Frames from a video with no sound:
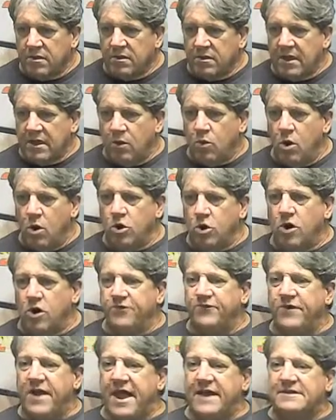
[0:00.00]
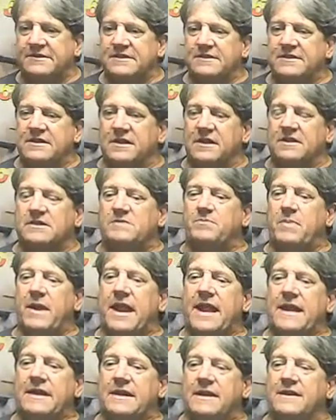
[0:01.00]
It won't go fast until it's
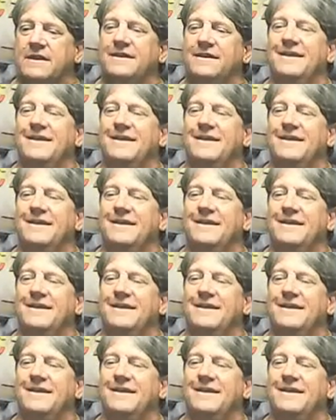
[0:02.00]
painted.